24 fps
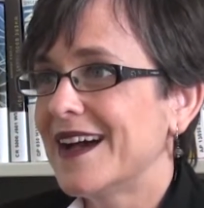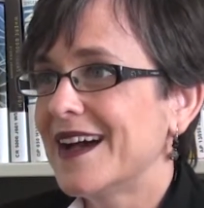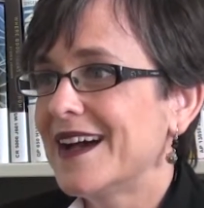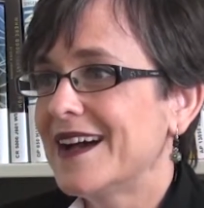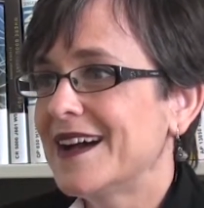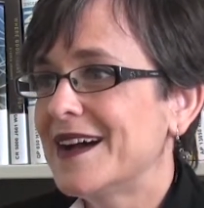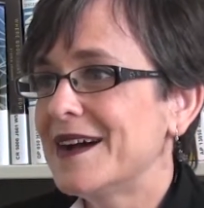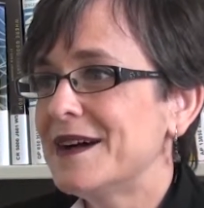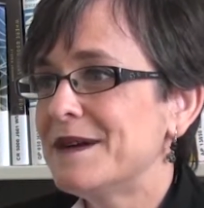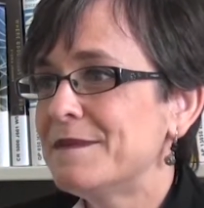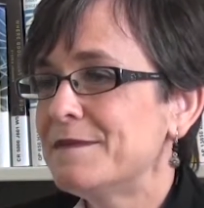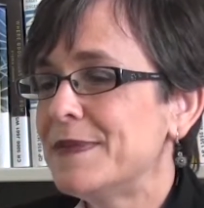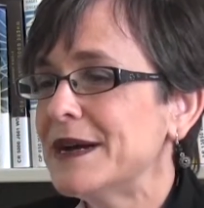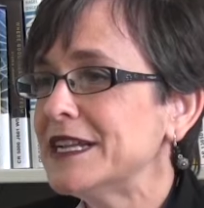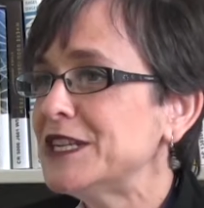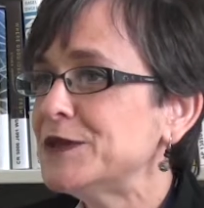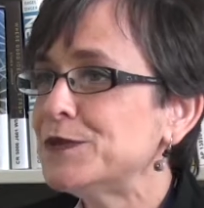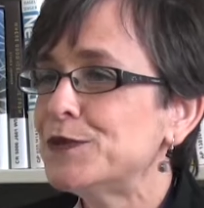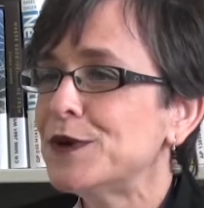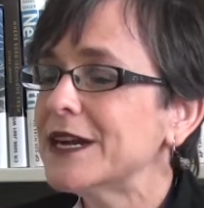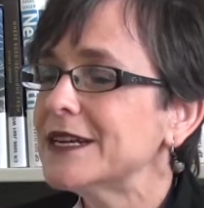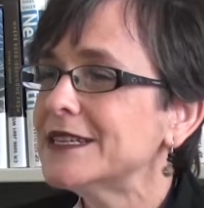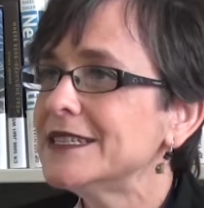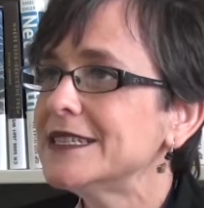Bad
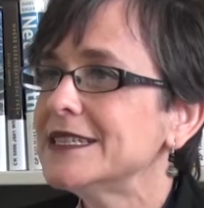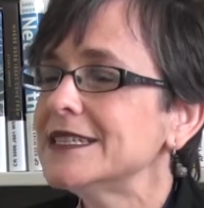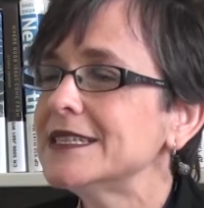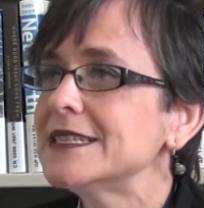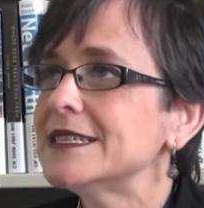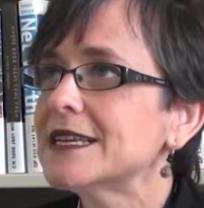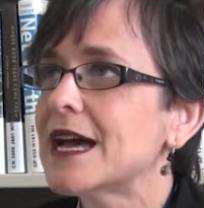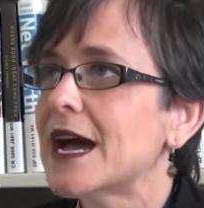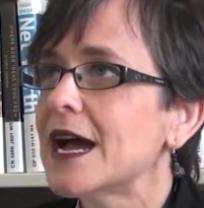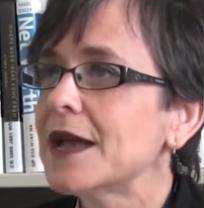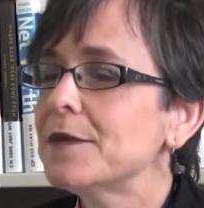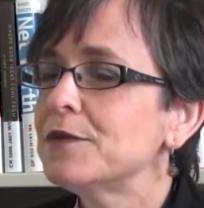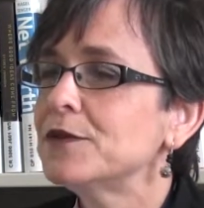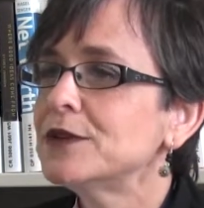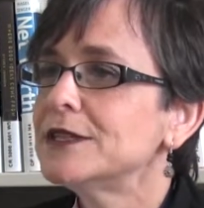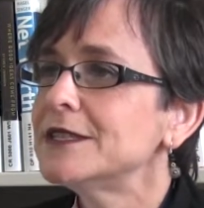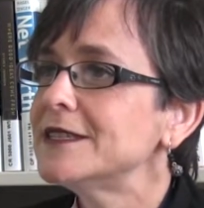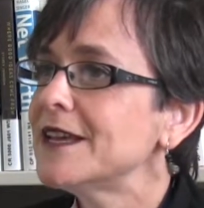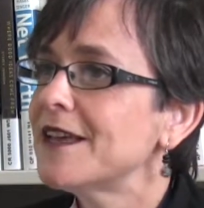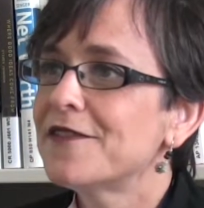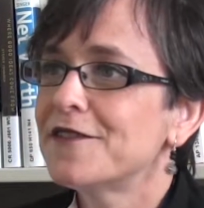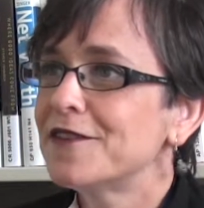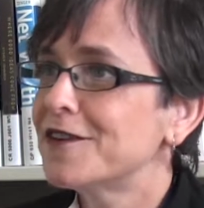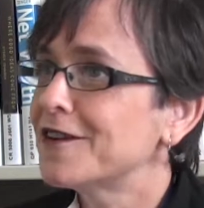practices, I would
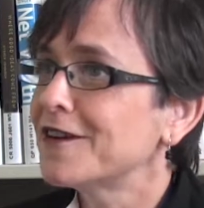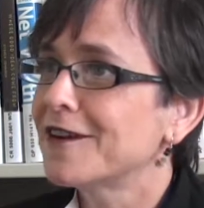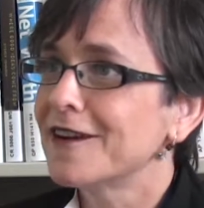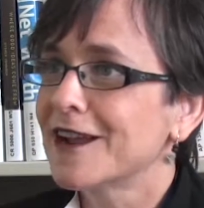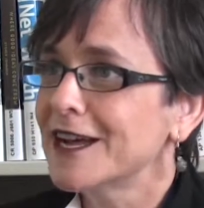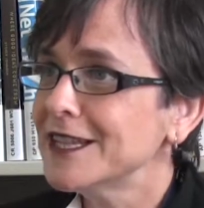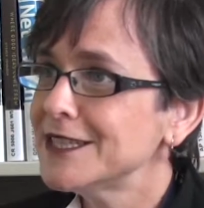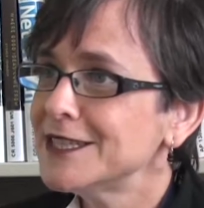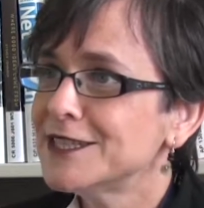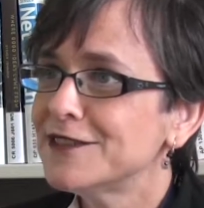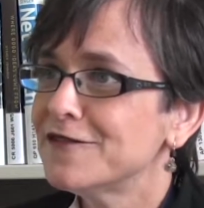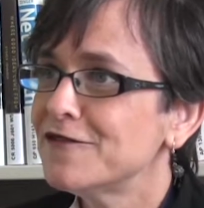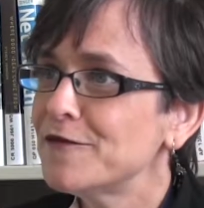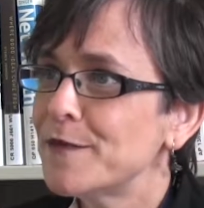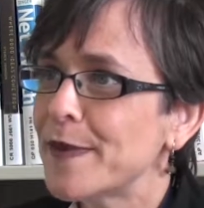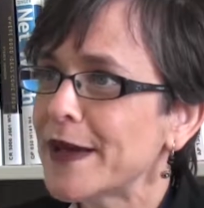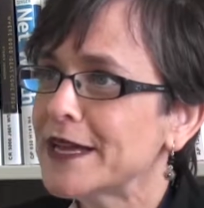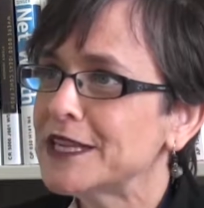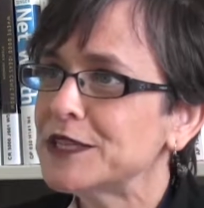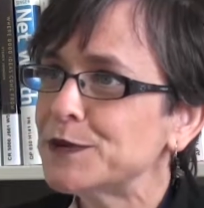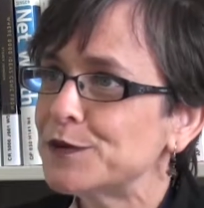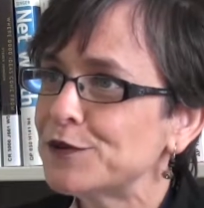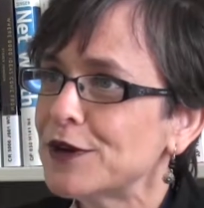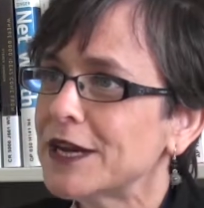say there are lots of bad
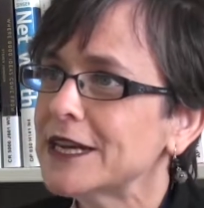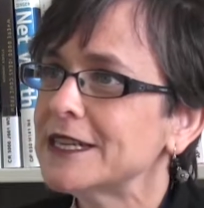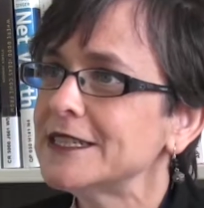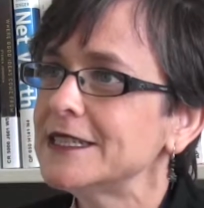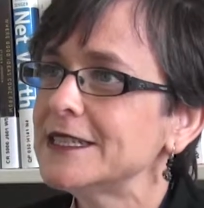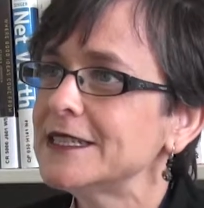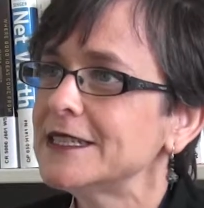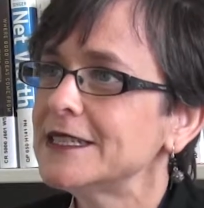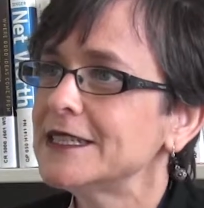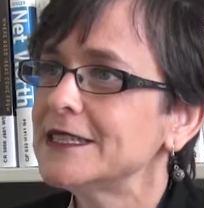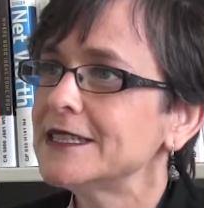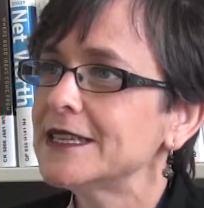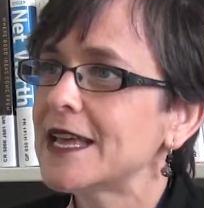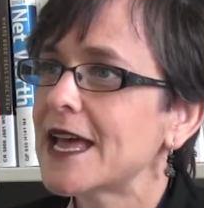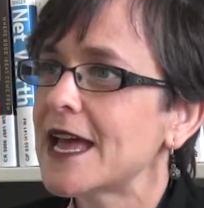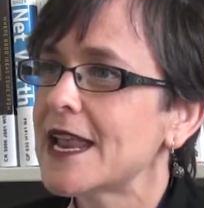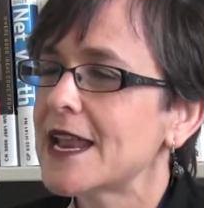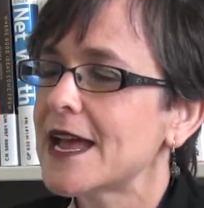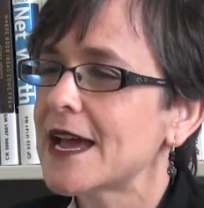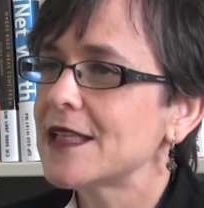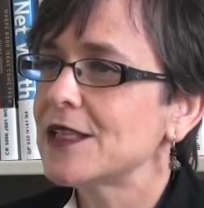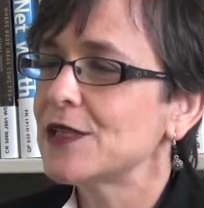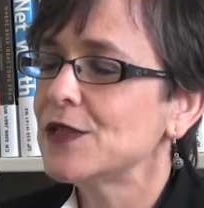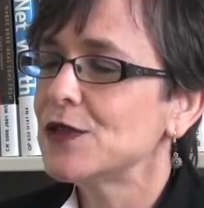practices, and
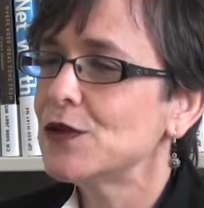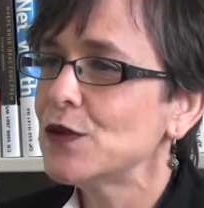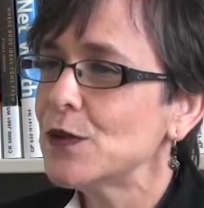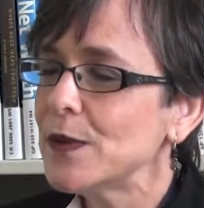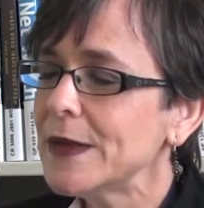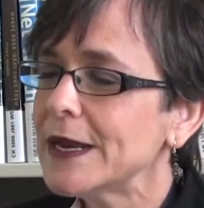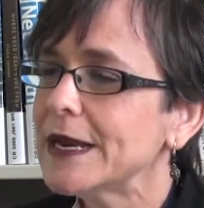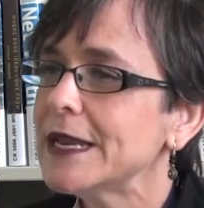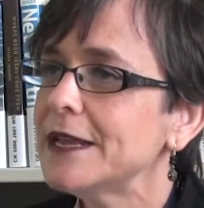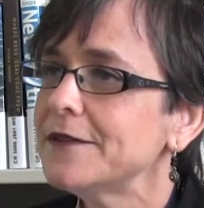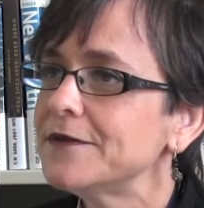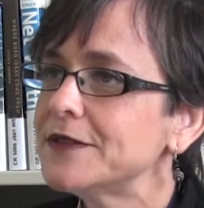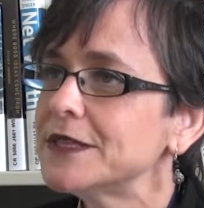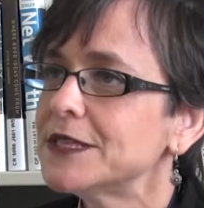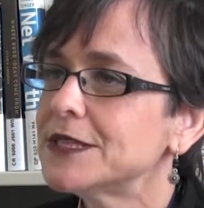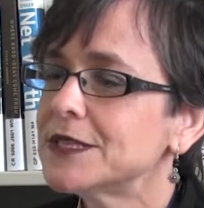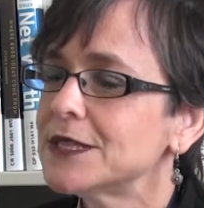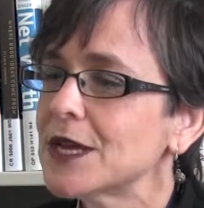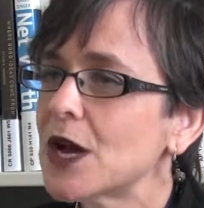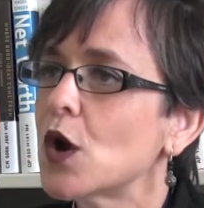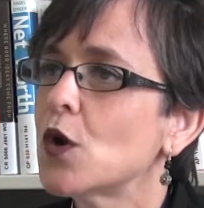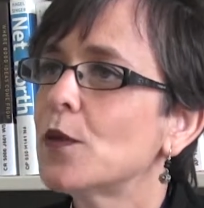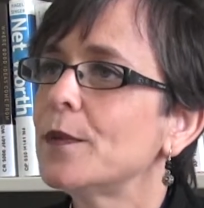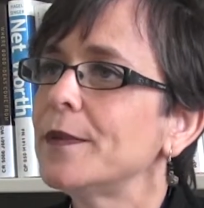I do believe
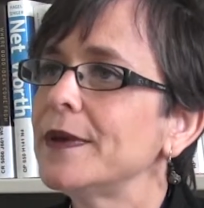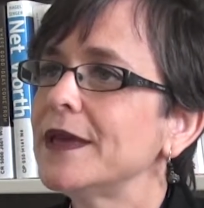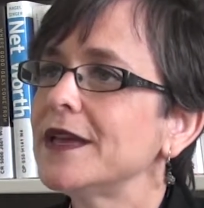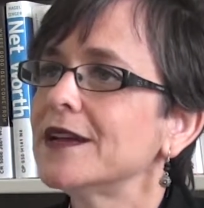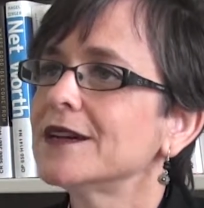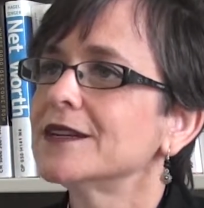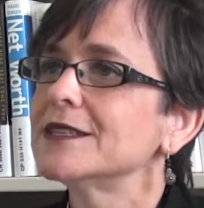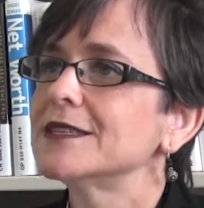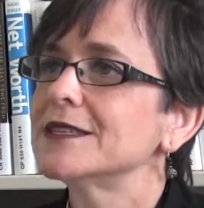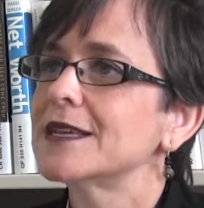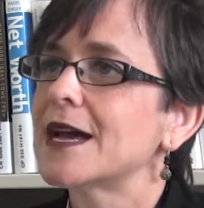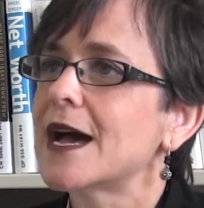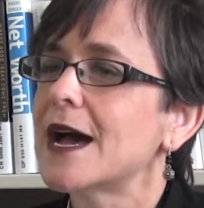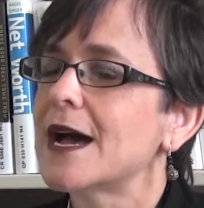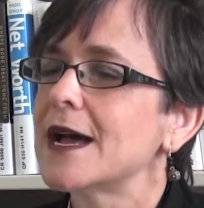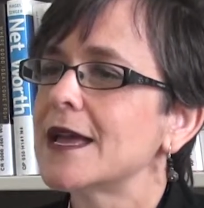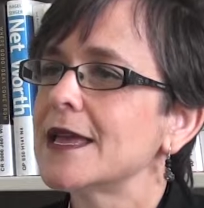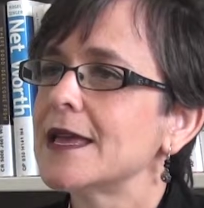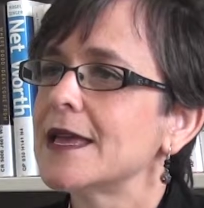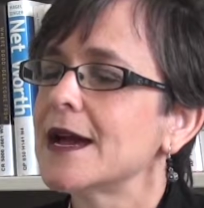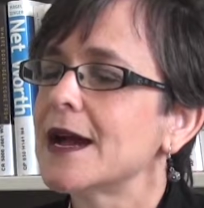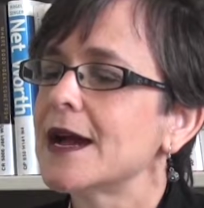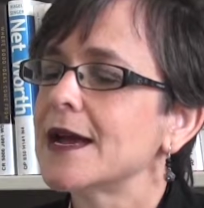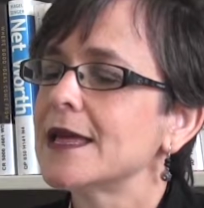so because
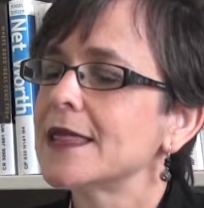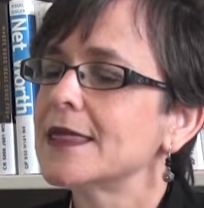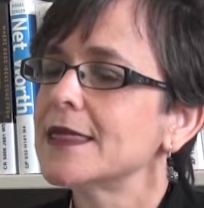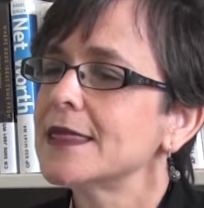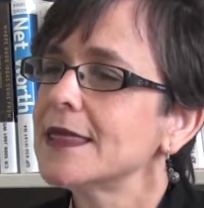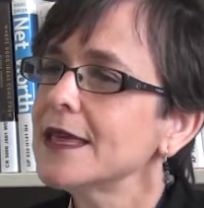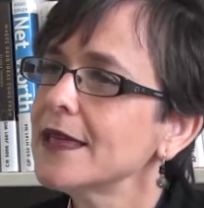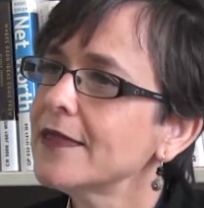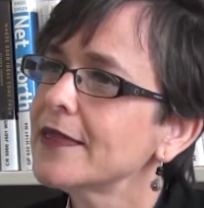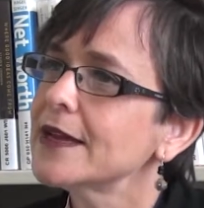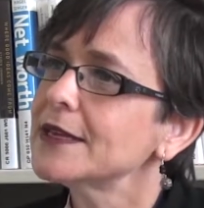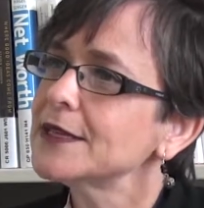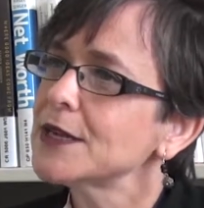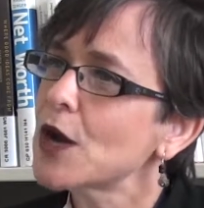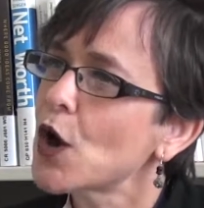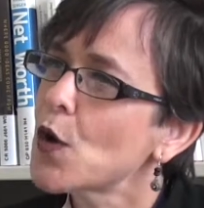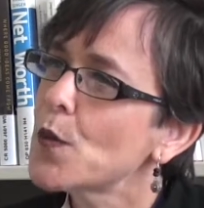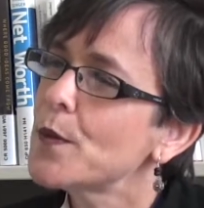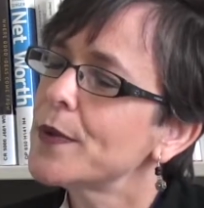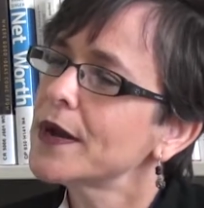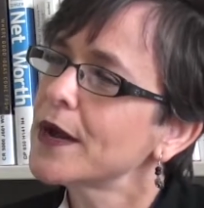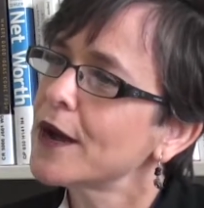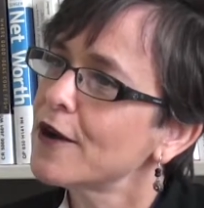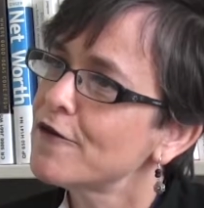I think that
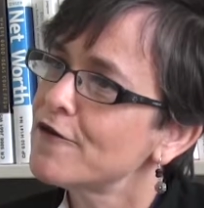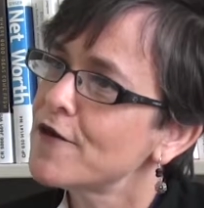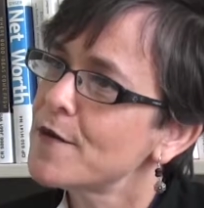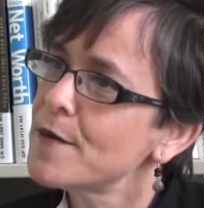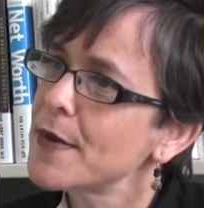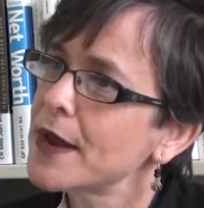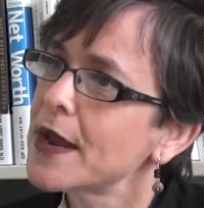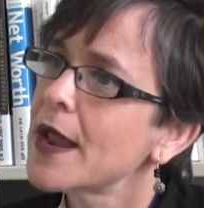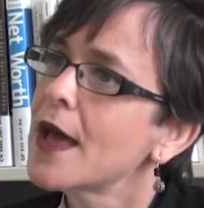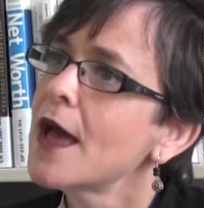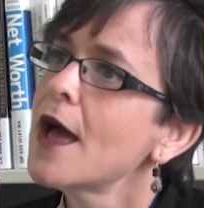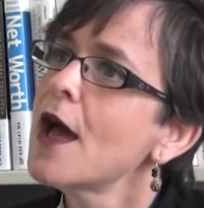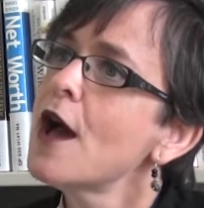open government